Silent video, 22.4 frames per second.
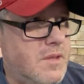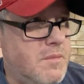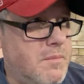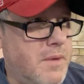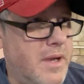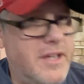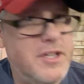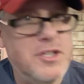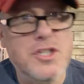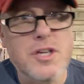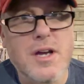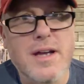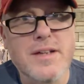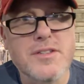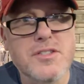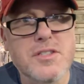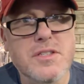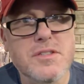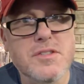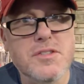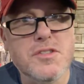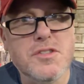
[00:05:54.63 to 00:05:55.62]
Mike
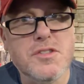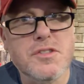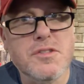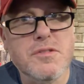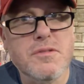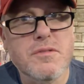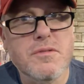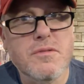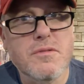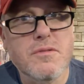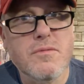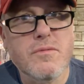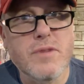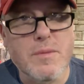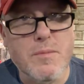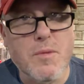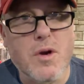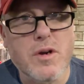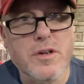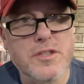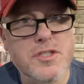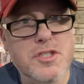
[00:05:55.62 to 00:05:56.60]
Johnson's
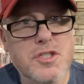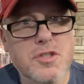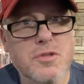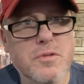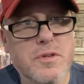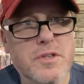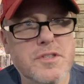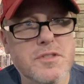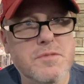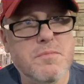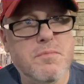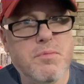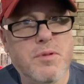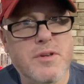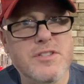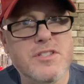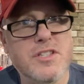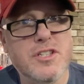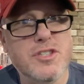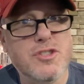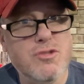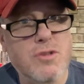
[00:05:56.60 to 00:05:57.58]
remarks too, because
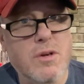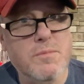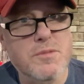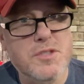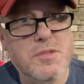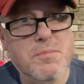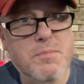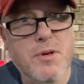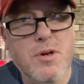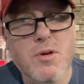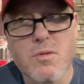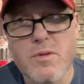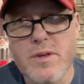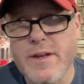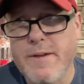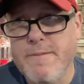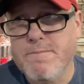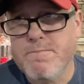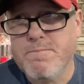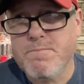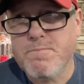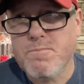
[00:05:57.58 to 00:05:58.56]
President Trump spoke,
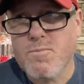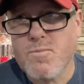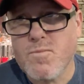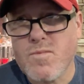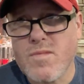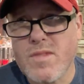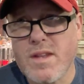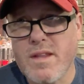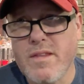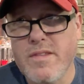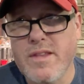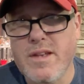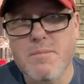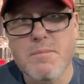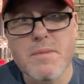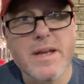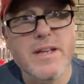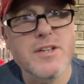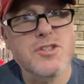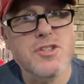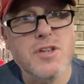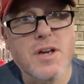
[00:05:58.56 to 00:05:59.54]
then Mike